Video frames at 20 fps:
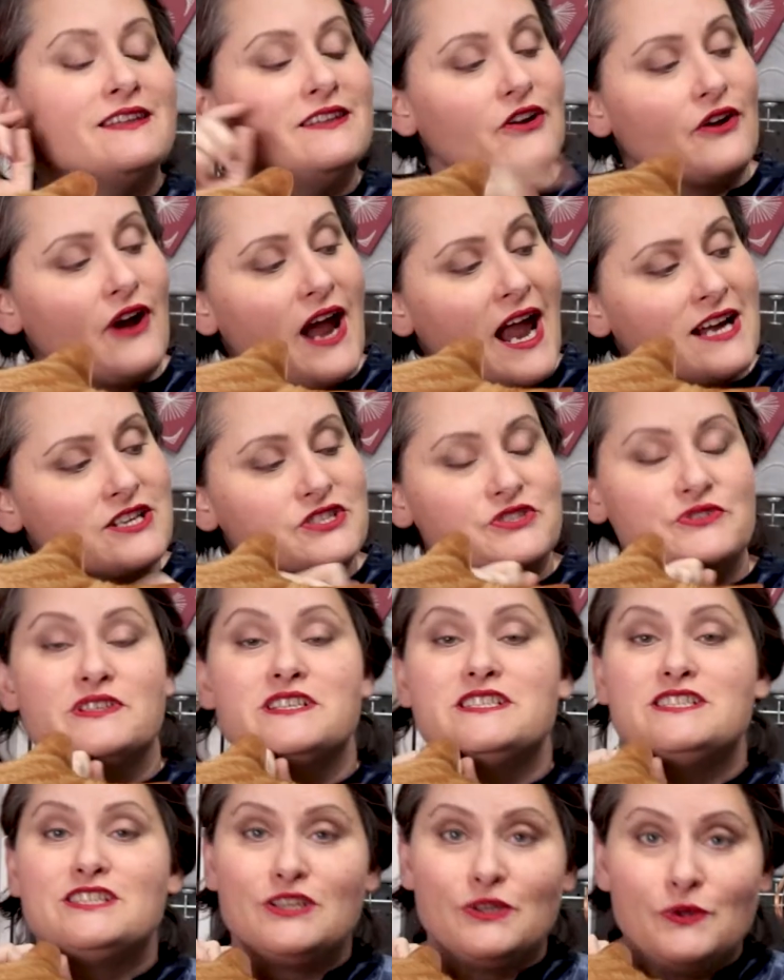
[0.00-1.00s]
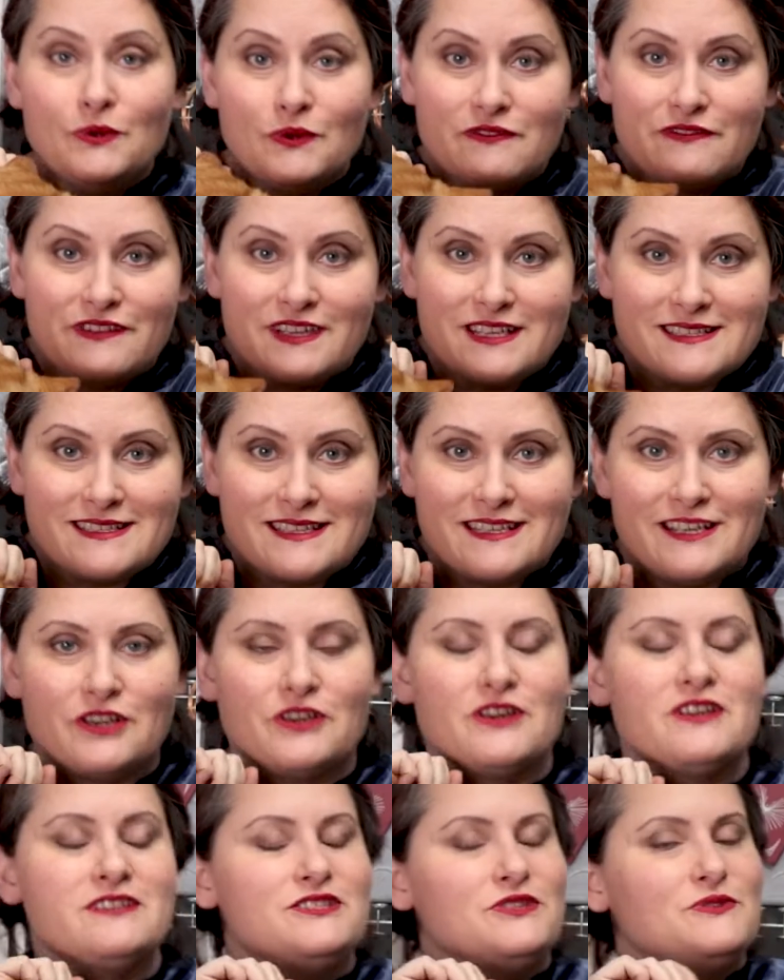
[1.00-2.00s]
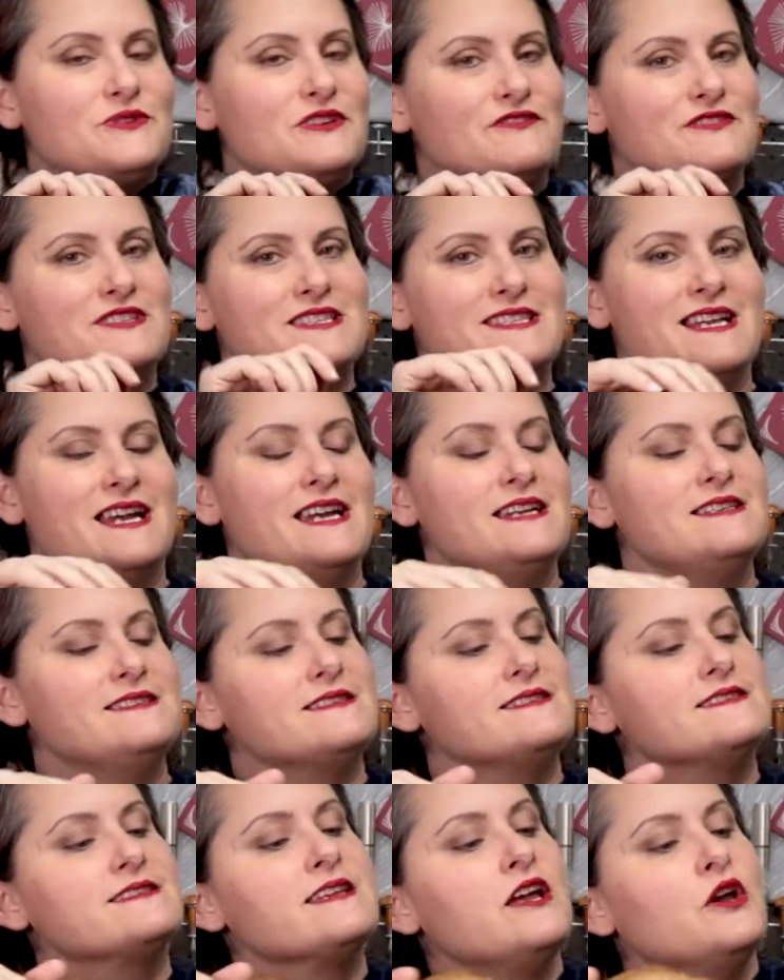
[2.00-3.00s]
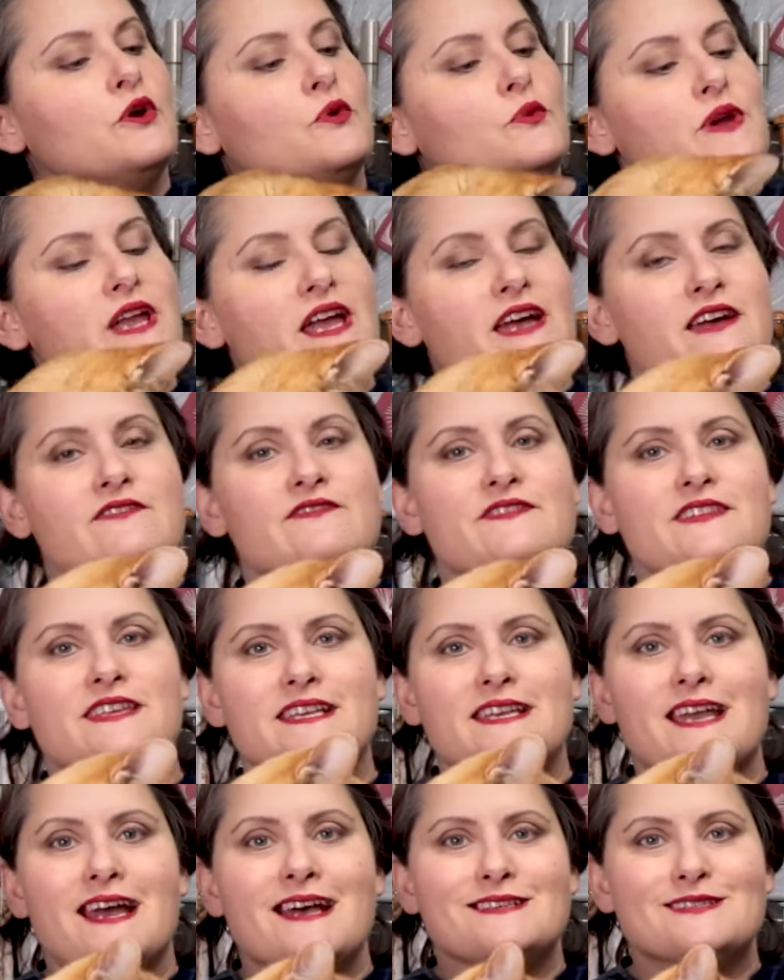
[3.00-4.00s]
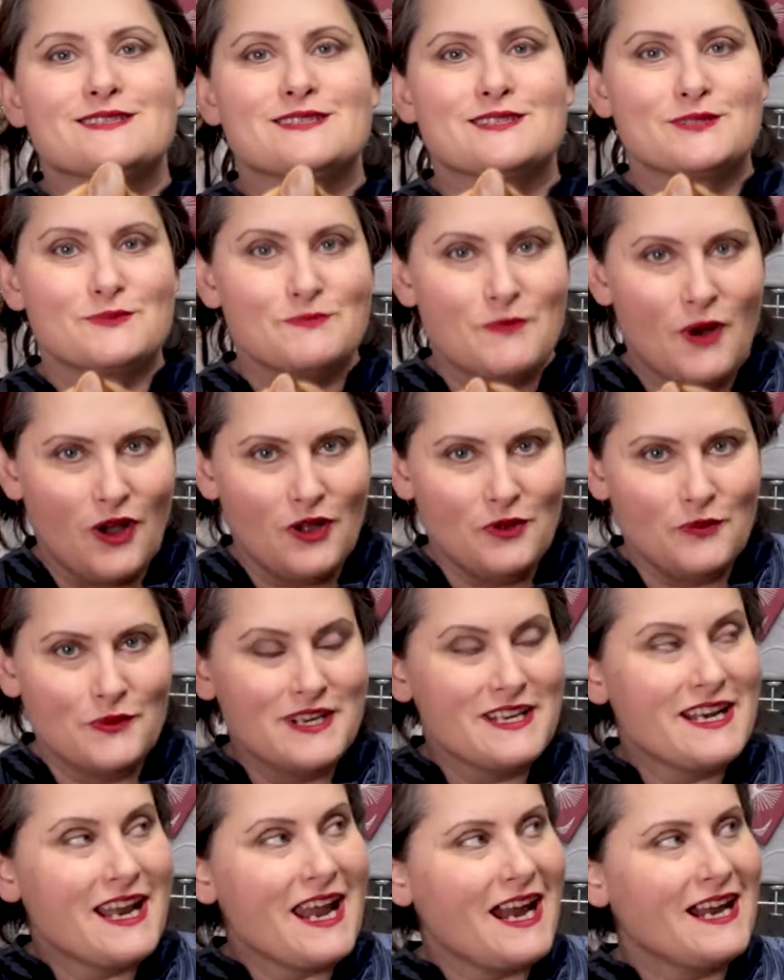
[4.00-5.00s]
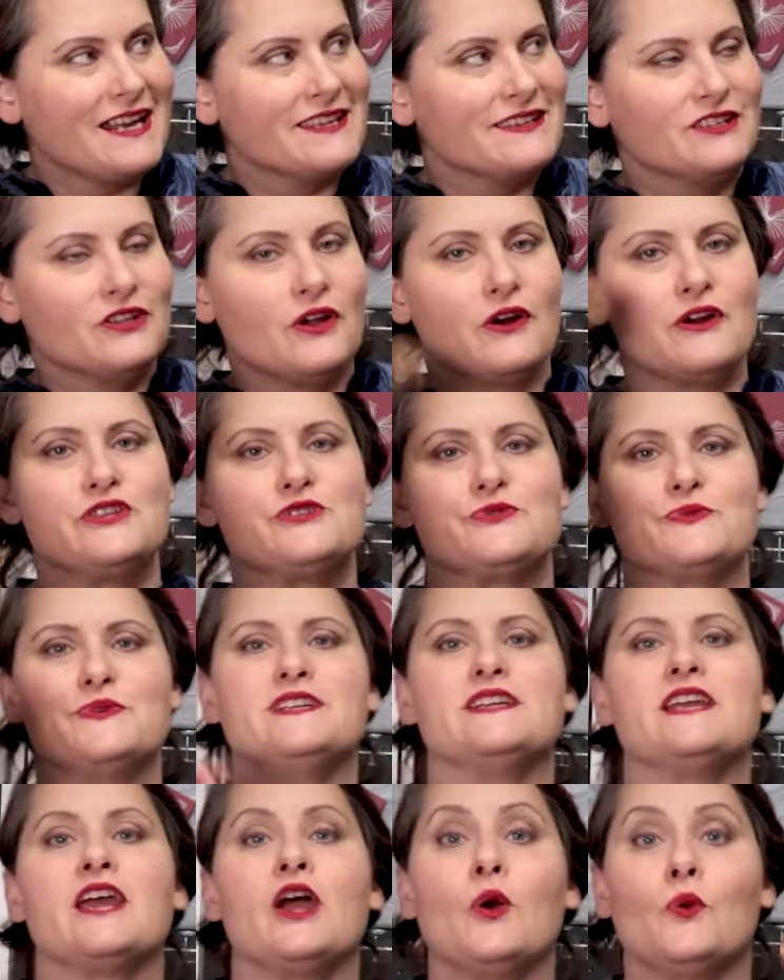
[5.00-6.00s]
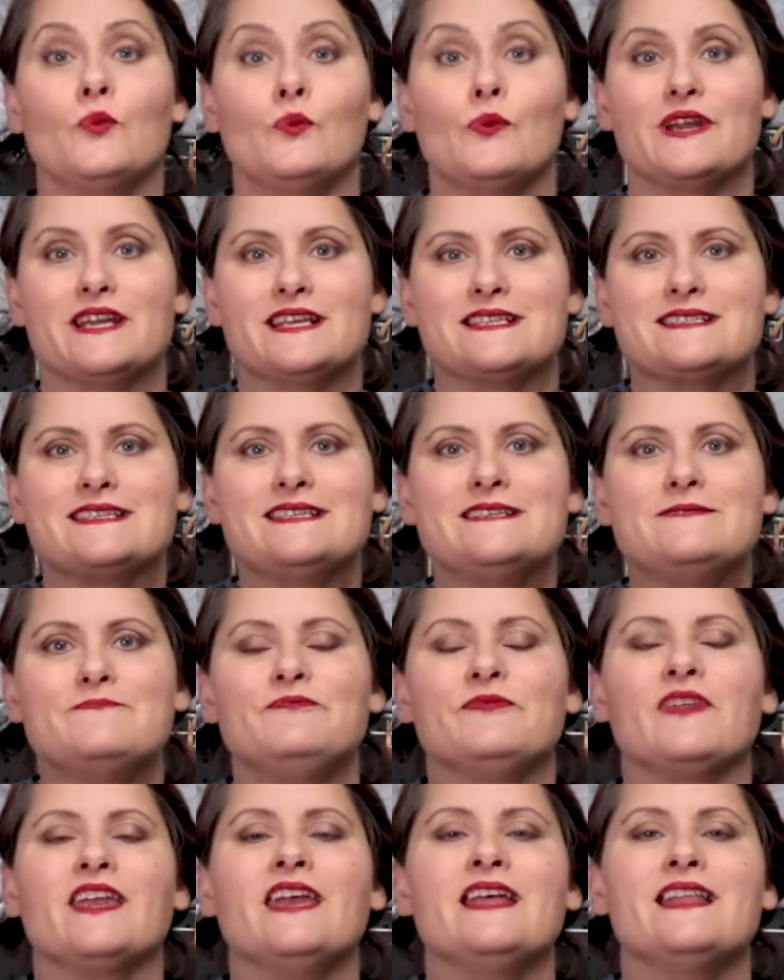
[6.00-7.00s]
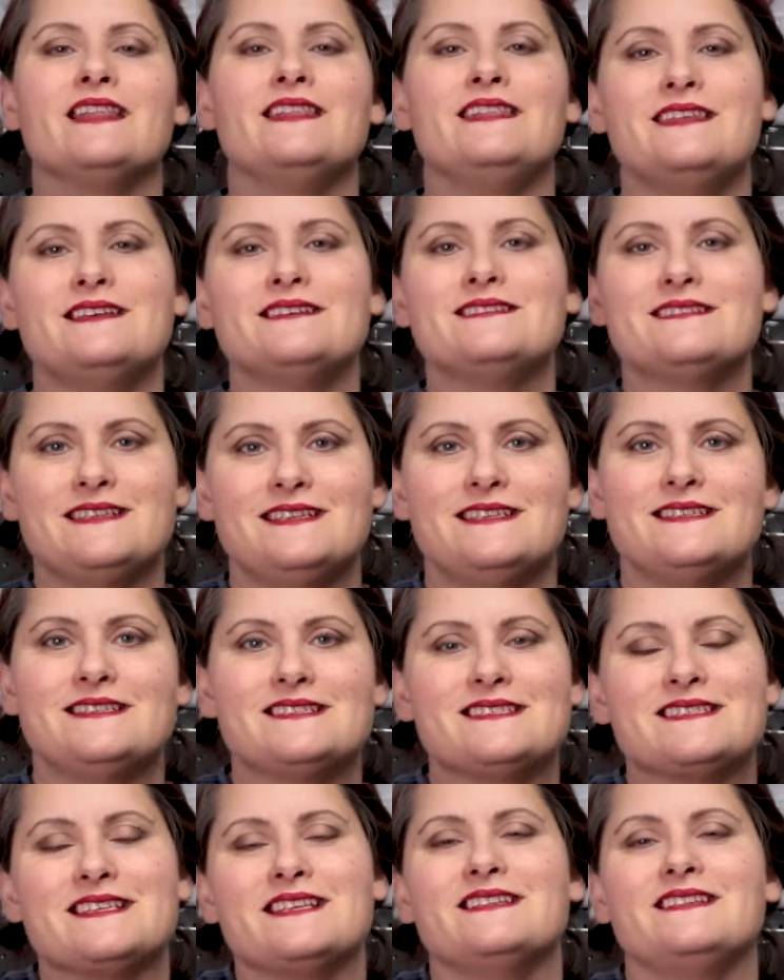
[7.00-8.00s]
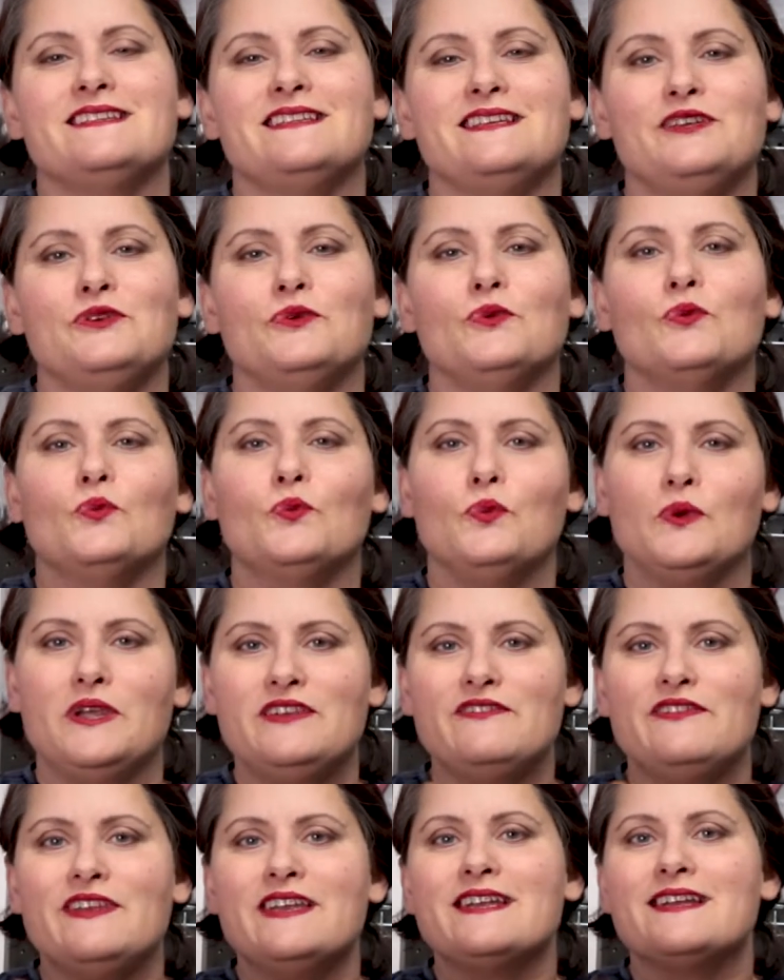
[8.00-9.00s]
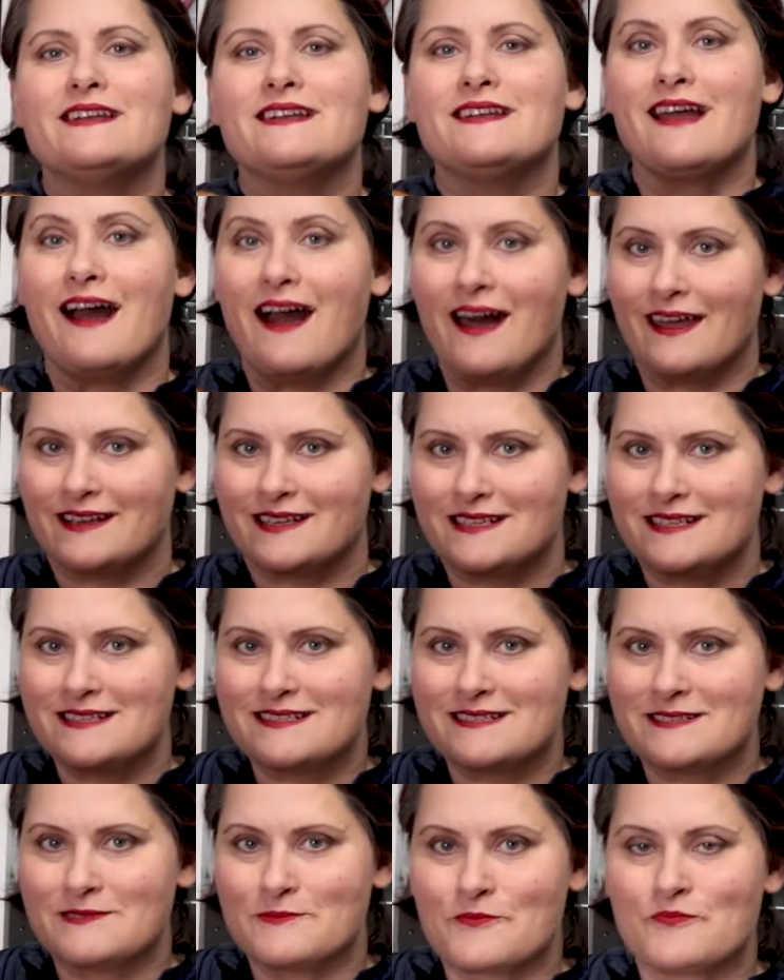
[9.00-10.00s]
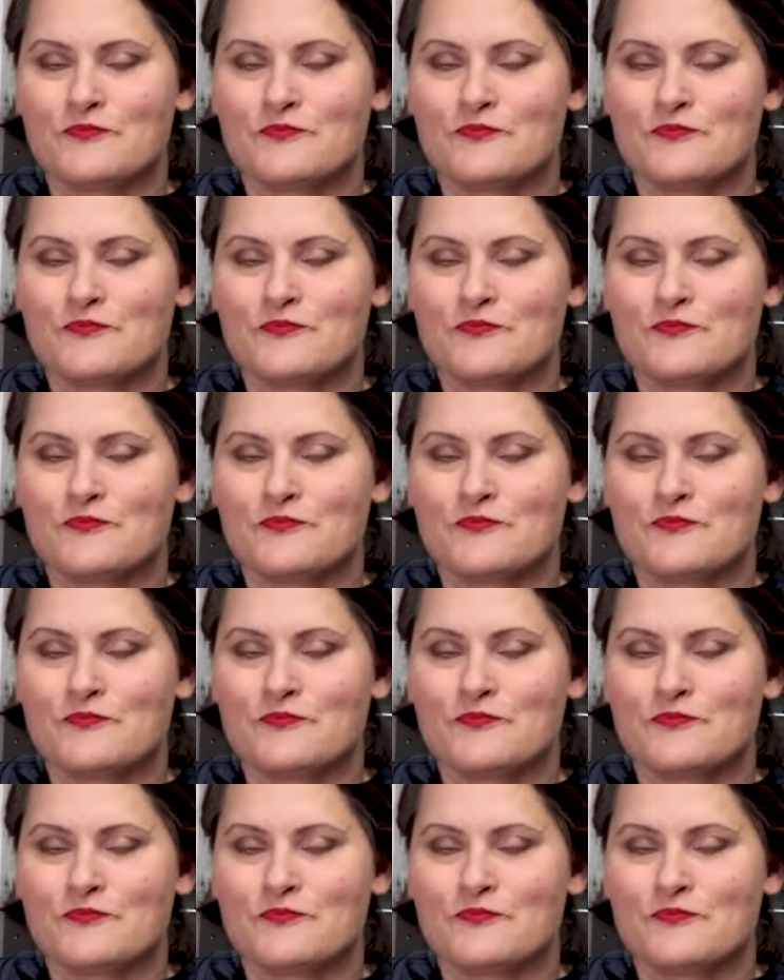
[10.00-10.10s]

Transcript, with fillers: There are actually two of these here at uh, two different sizes. We have the small one and the large one. What is it? This is the Weaving Goddess